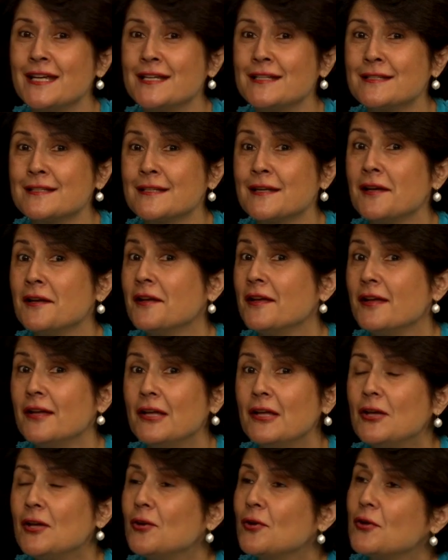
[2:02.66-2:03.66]
is,
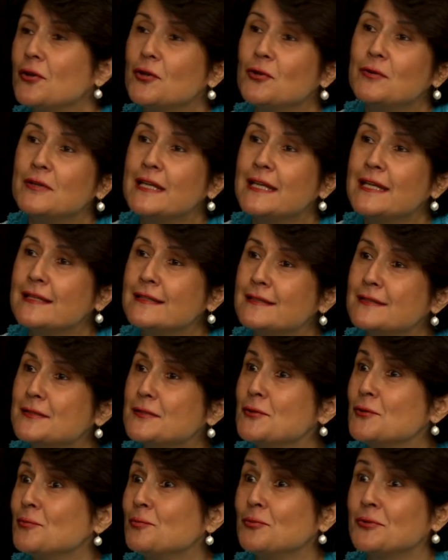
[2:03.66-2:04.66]
you know, you need
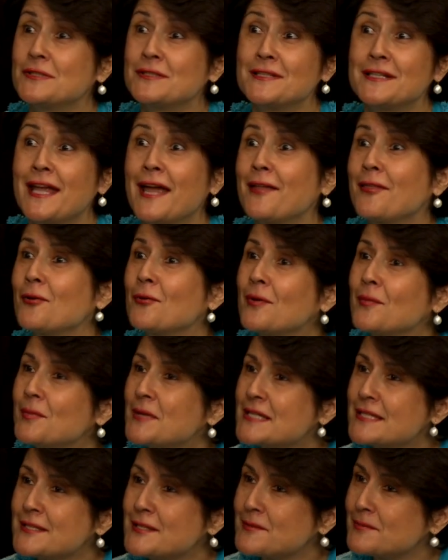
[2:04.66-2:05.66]
to put together a
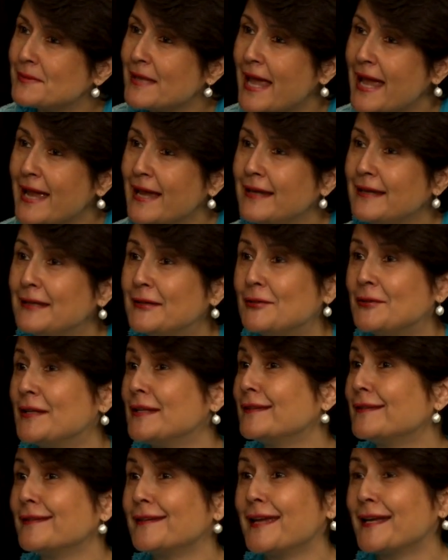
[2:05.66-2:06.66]
business plan, you
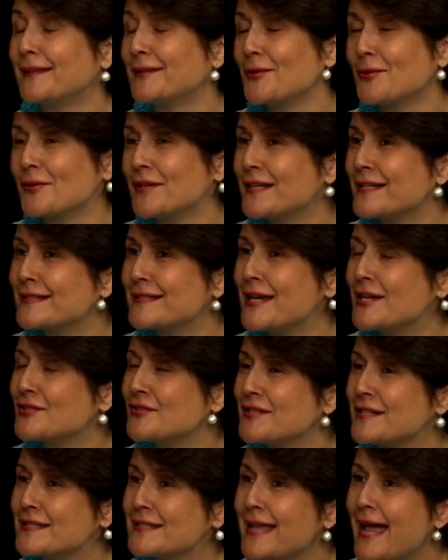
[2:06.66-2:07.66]
need to get the
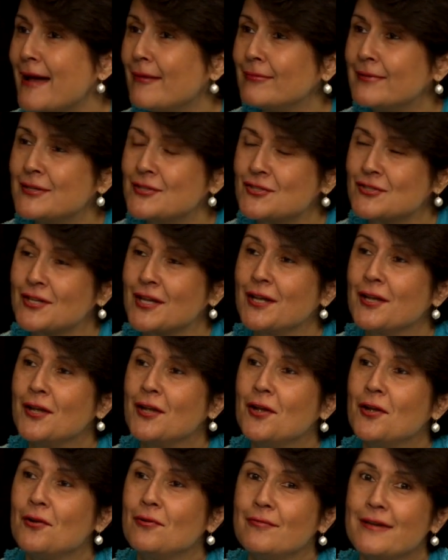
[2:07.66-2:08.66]
organization established,
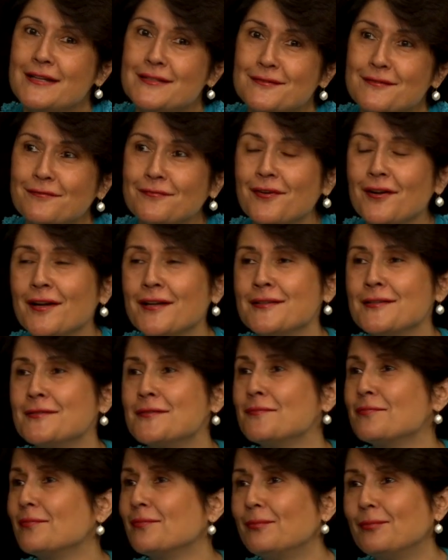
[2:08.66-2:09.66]
raise the
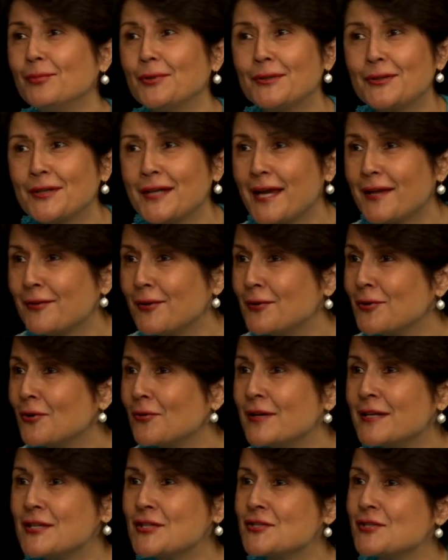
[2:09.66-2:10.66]
funds, put together your
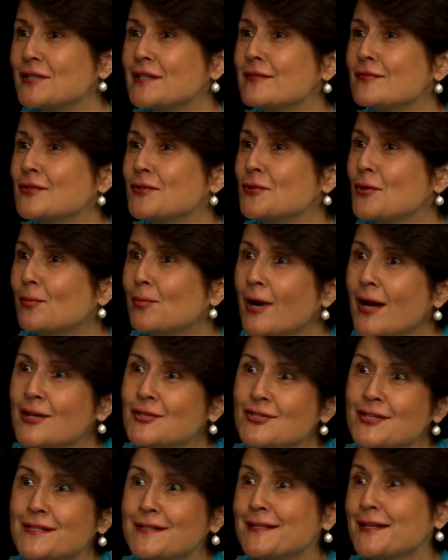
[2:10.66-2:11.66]
initiatives and your
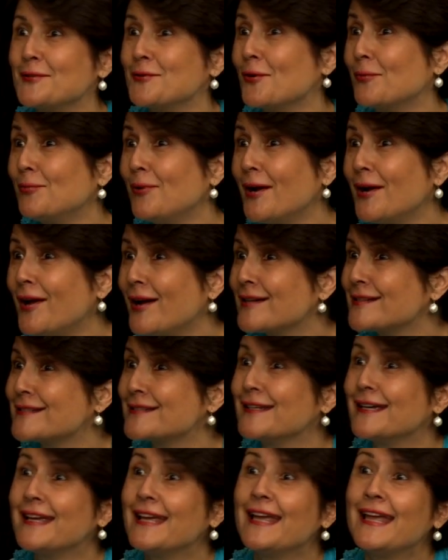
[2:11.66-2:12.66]
projects and your products,
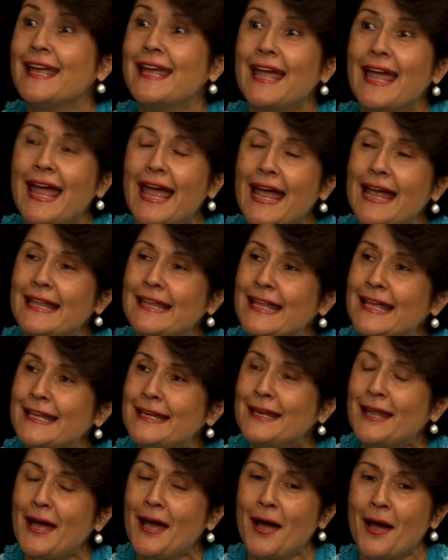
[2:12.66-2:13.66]
and
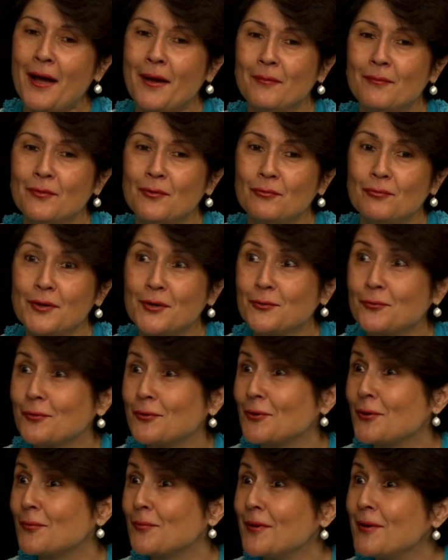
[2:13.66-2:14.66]
then
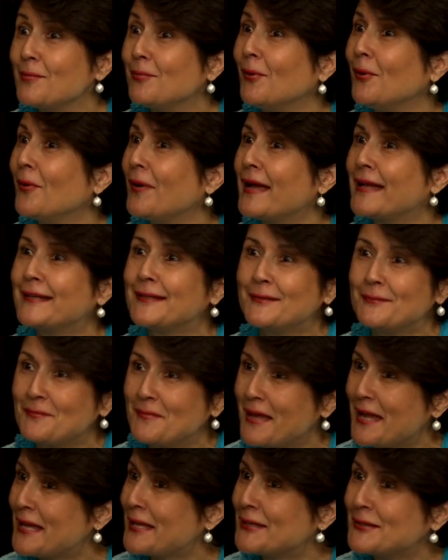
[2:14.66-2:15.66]
recruit your people
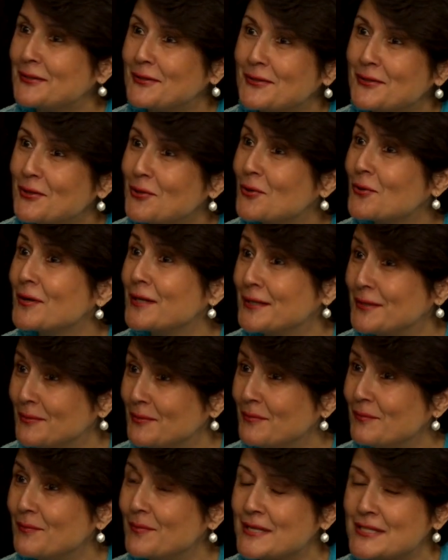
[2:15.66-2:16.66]
and you're in
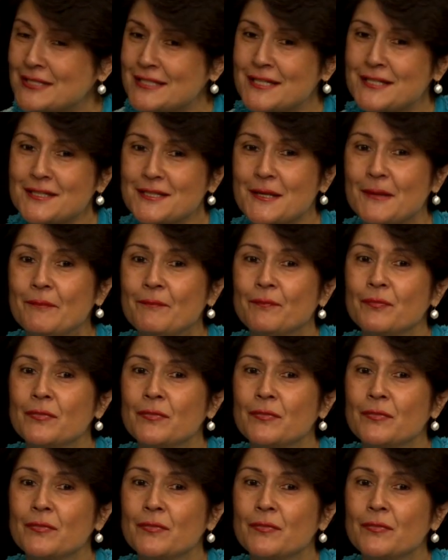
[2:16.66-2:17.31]
business.